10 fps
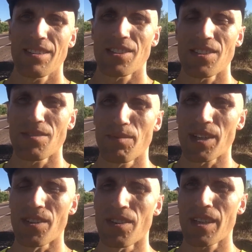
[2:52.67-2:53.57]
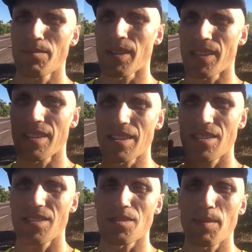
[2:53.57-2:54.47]
which is a bit annoying, but
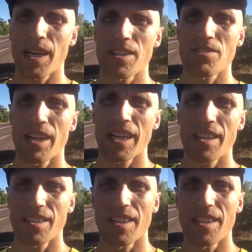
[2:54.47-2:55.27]
that's just part of training.